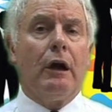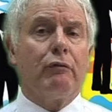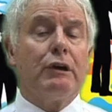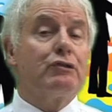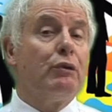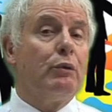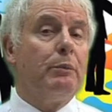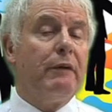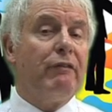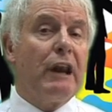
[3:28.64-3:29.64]
restaurant will
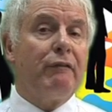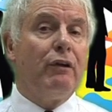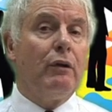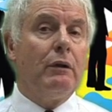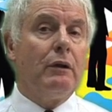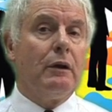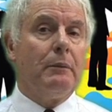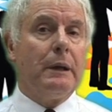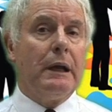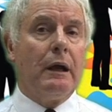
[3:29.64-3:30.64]
be fairly full, it'll
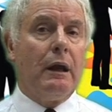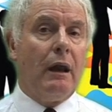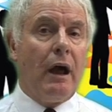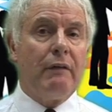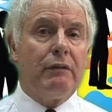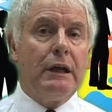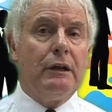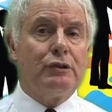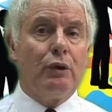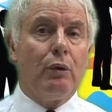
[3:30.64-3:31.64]
be
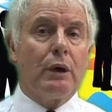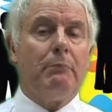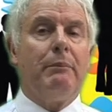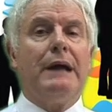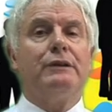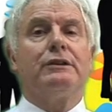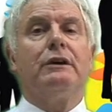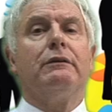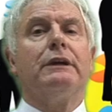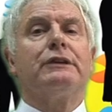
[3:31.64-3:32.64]
lively talk and
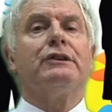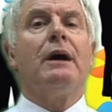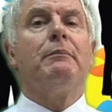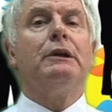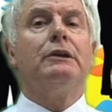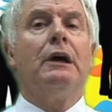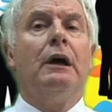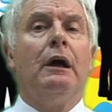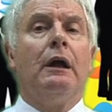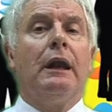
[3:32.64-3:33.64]
banter and excitement.
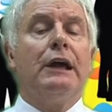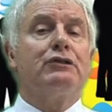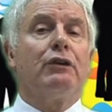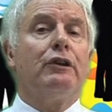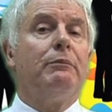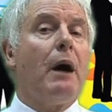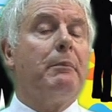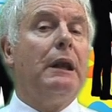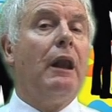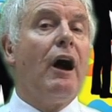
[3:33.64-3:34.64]
Later on there might
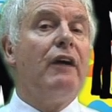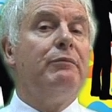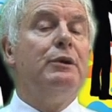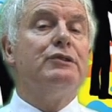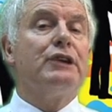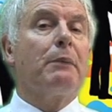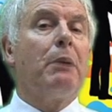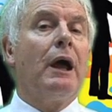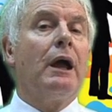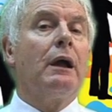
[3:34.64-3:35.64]
be live music
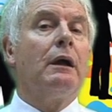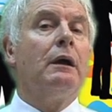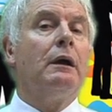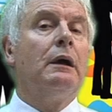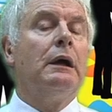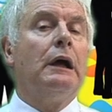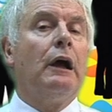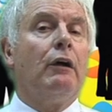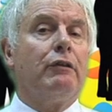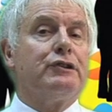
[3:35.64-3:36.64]
playing.
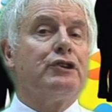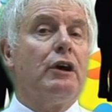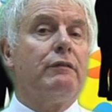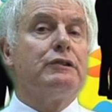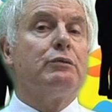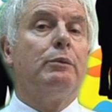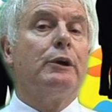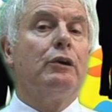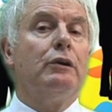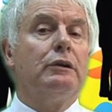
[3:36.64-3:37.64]
The service will be
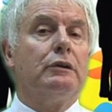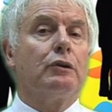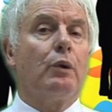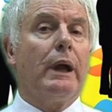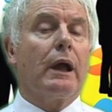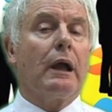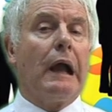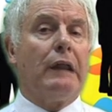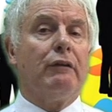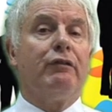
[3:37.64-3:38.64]
good and quick,
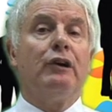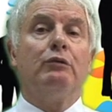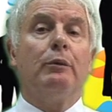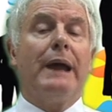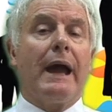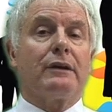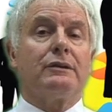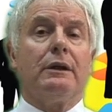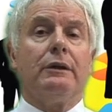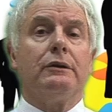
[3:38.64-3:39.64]
and the food will be
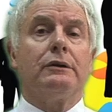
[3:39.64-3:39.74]
excellent.